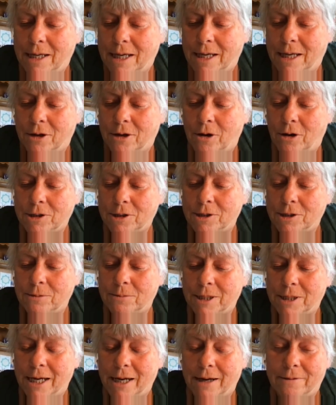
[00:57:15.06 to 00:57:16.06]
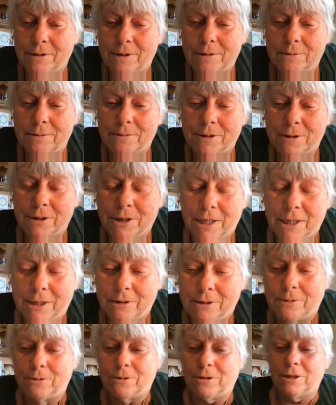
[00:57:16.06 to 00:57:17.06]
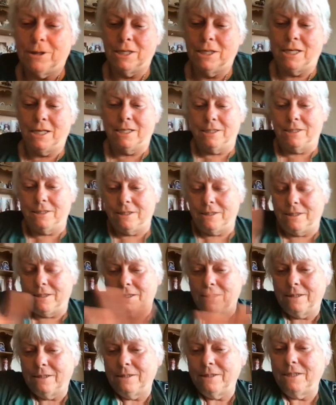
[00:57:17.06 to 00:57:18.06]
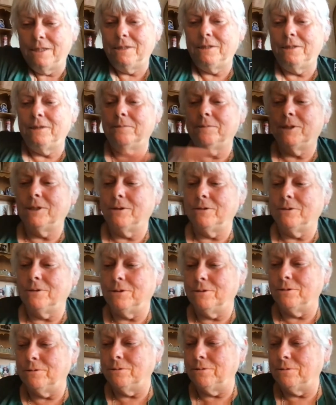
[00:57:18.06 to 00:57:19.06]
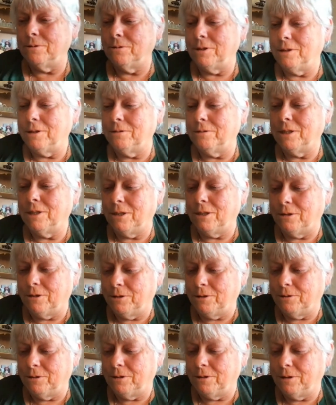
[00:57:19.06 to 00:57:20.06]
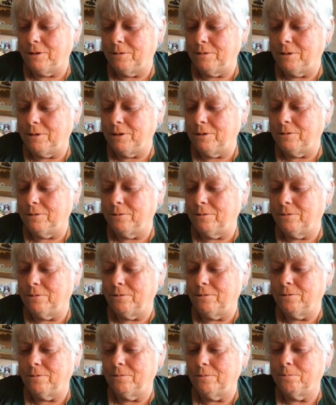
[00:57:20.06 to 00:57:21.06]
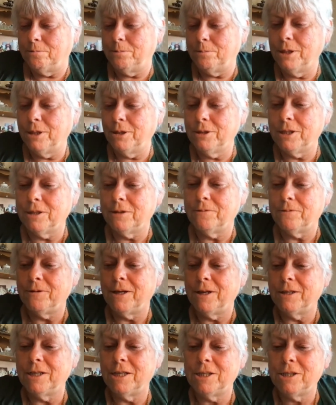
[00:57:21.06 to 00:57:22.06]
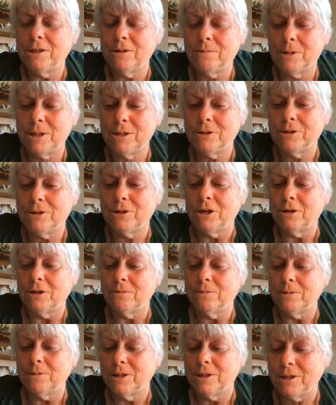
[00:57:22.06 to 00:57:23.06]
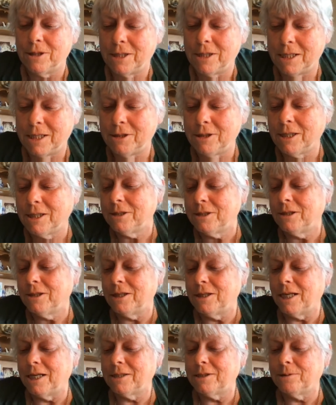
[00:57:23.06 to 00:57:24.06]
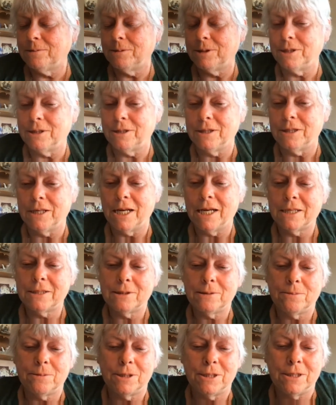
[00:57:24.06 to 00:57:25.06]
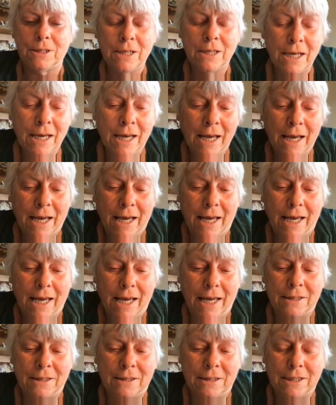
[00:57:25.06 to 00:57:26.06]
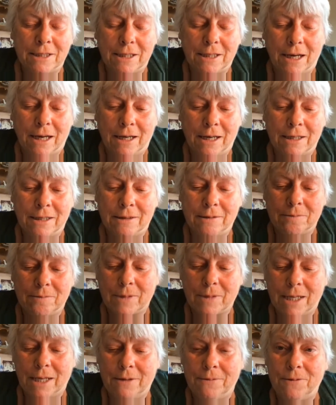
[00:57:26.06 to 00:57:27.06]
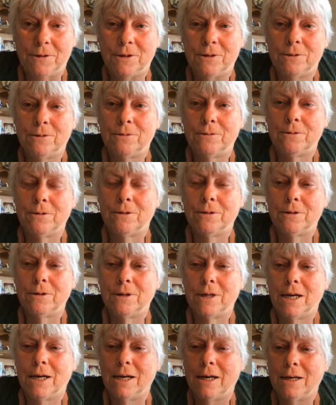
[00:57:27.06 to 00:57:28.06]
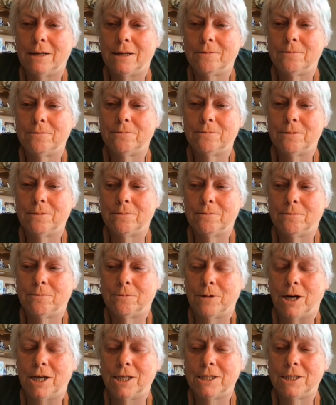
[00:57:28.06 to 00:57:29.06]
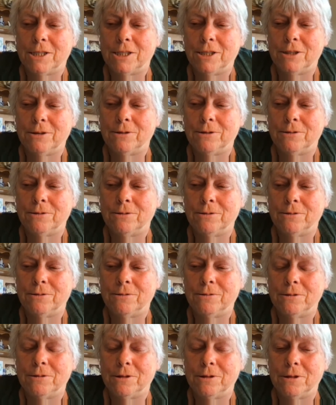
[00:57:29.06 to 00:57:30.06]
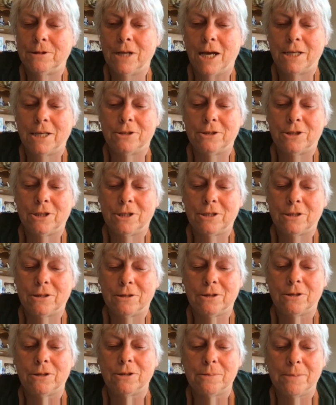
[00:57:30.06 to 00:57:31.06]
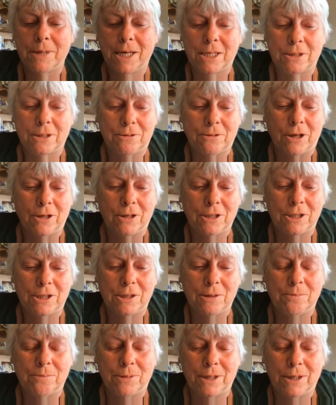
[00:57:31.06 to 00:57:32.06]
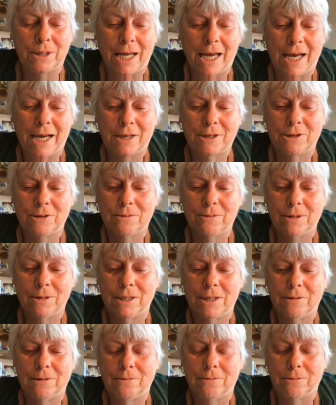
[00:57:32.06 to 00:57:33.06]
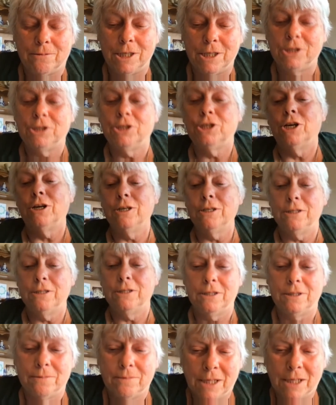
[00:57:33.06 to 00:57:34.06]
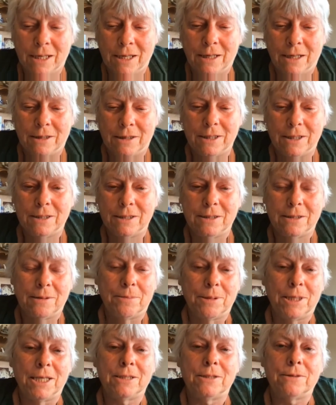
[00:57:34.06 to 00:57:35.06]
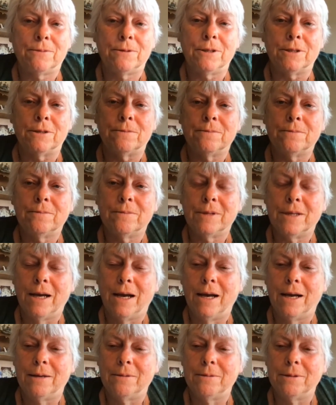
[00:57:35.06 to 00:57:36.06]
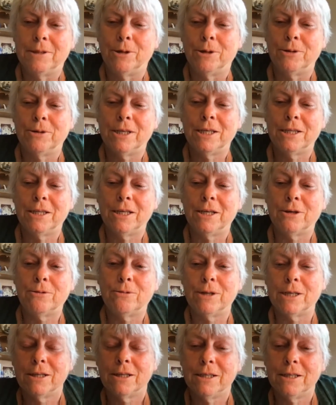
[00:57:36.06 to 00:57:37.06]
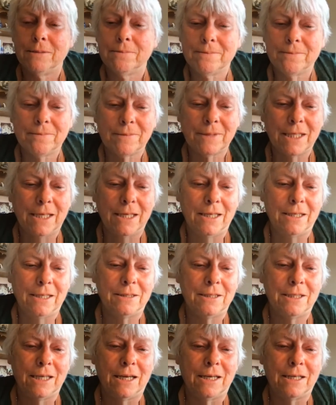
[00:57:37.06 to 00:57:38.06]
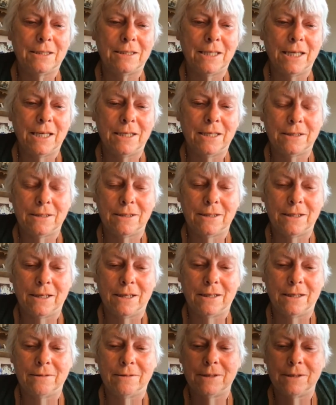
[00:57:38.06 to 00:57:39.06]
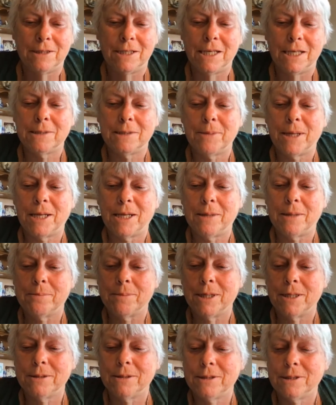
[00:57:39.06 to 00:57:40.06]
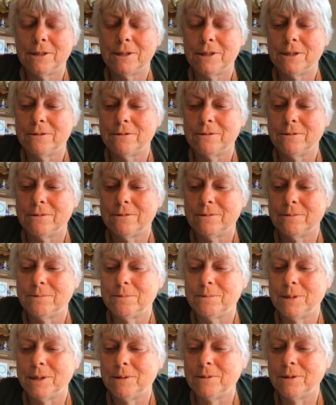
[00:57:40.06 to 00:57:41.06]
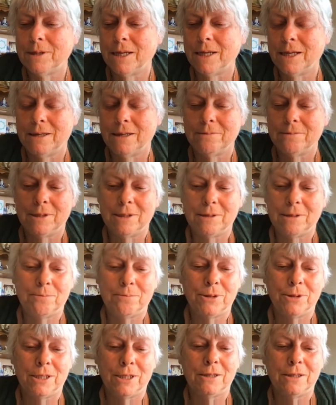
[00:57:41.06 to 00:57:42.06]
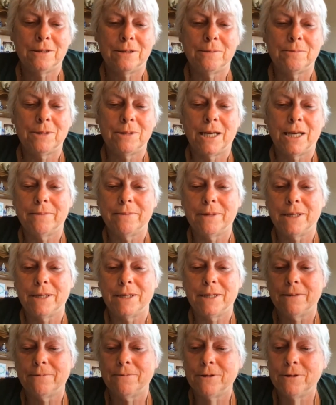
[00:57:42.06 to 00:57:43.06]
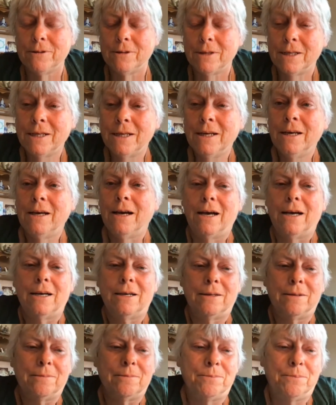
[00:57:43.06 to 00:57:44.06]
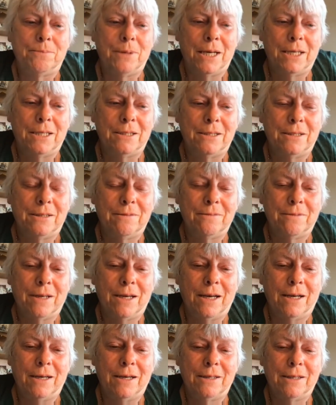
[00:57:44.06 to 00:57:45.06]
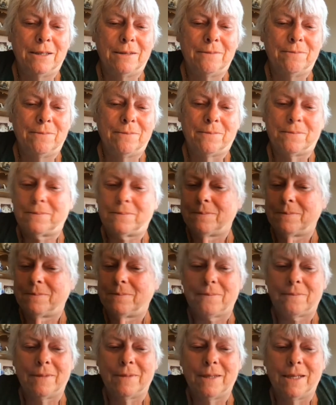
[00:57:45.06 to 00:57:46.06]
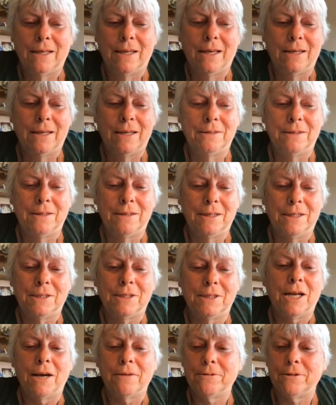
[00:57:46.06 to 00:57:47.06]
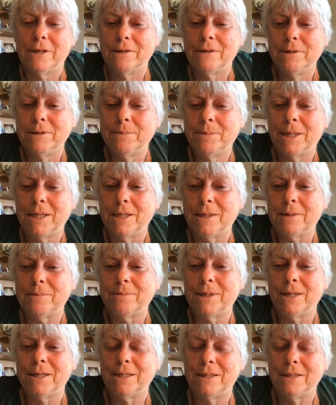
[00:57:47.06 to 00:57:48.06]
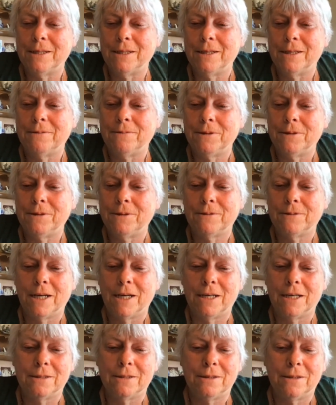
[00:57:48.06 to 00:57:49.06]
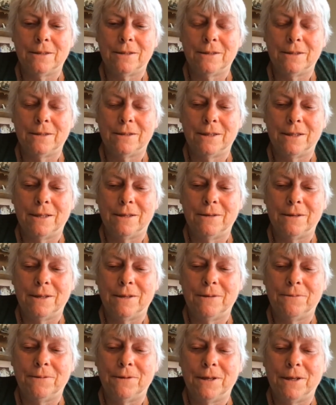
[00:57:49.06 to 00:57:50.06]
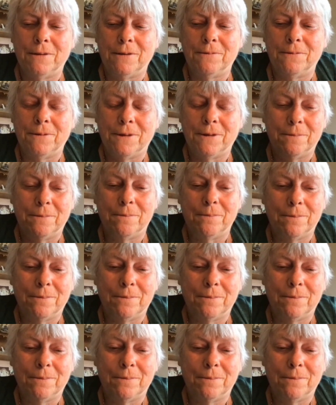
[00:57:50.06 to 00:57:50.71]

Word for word: and also we have a very organized system. So you, you know, you you build on the foundation of what you started with, and then you get to the next one and the next one. And uh, if you uh, want to not just learn about astrology, but actually read charts, this is the place for you. Uh, you won't get there quickly. It uh, takes uh, takes many months to be and put in some time and effort, uh, but uh, and it's not for everybody, but if you've got, if, if it